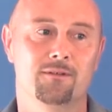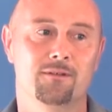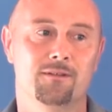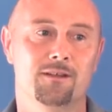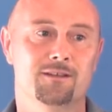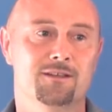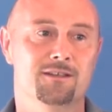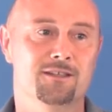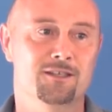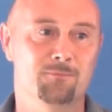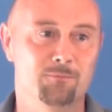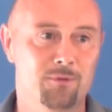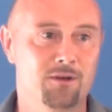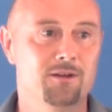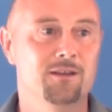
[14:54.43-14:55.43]
There's the
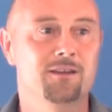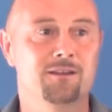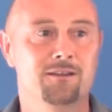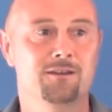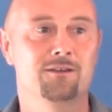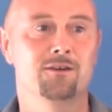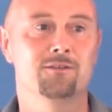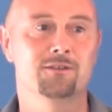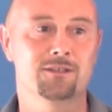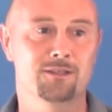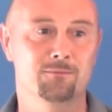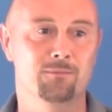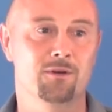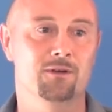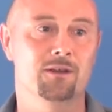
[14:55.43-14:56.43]
symbolic and the
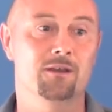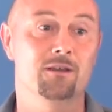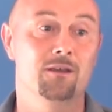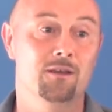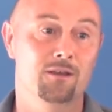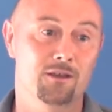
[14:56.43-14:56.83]
non-symbolic